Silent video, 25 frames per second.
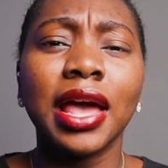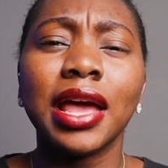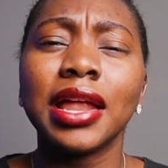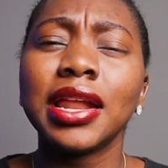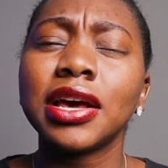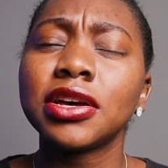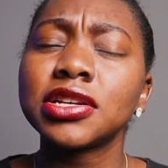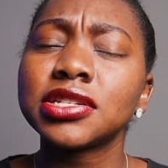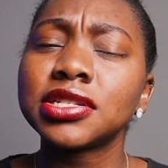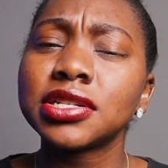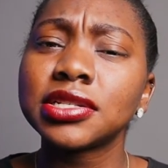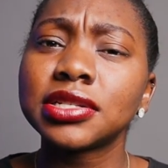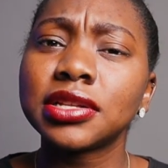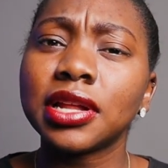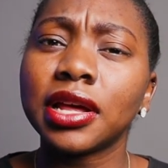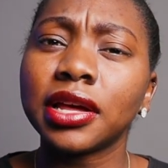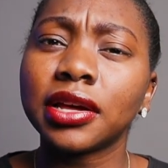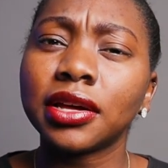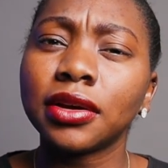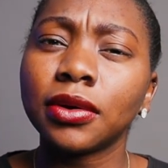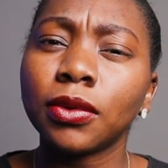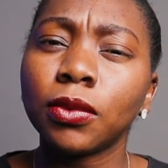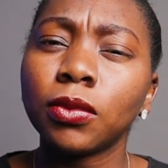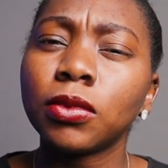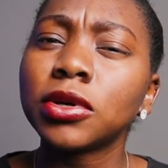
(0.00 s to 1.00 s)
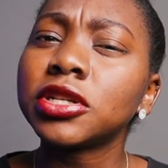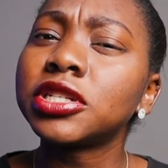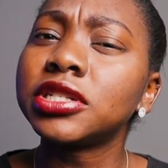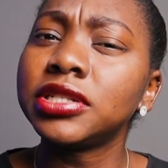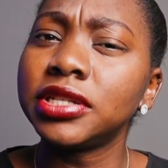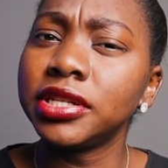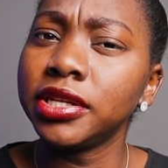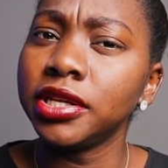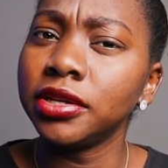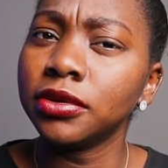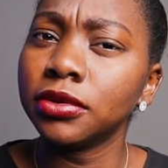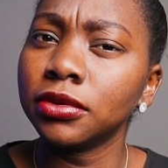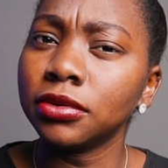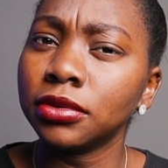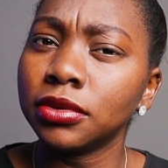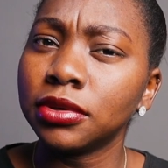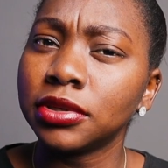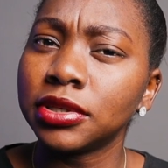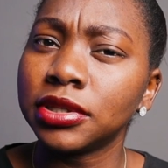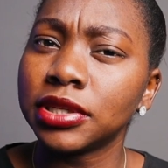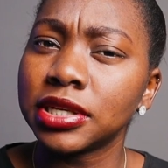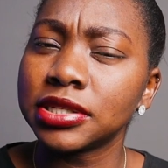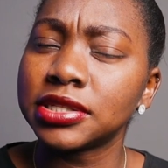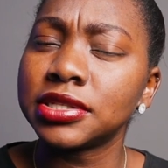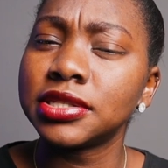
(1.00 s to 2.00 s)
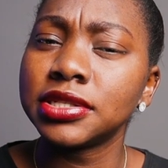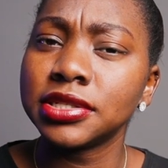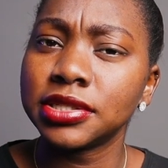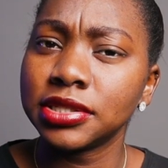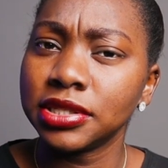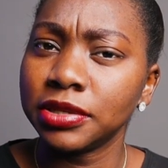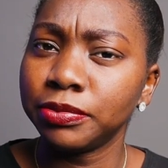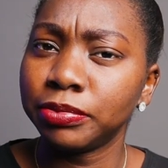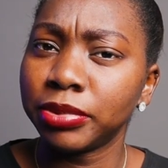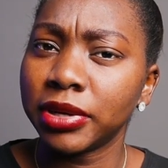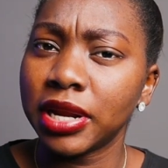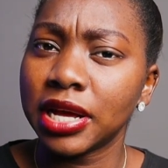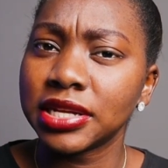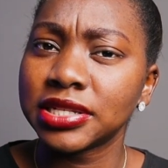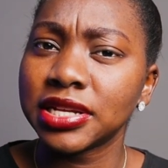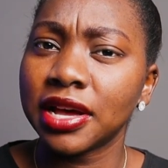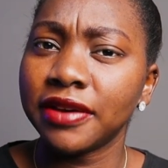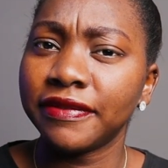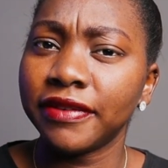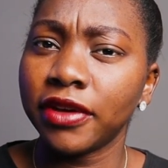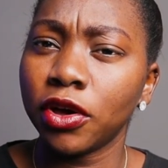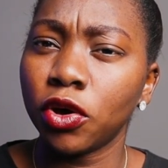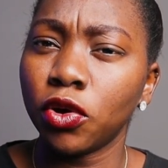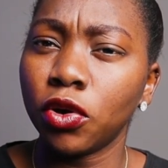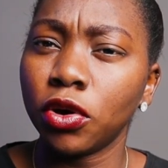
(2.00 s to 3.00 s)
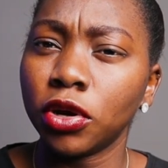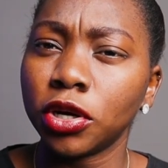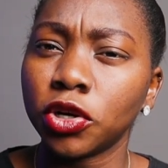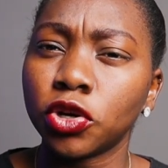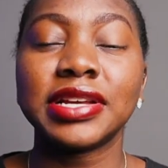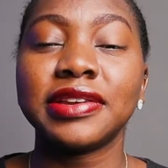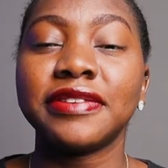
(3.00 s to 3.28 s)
and I was just like, what deal does Disney Plus have it on?